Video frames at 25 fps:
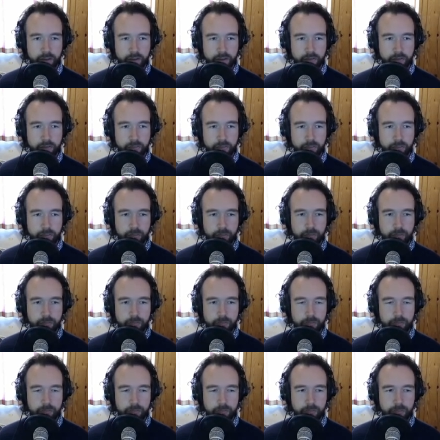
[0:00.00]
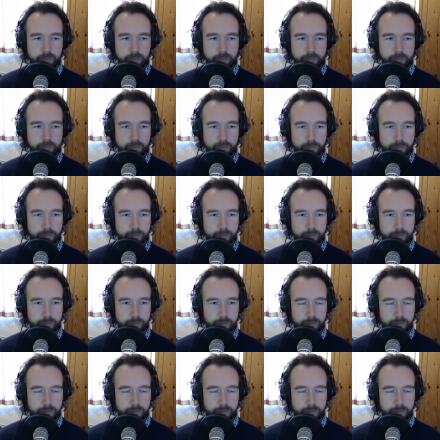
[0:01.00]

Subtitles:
(no one is talking)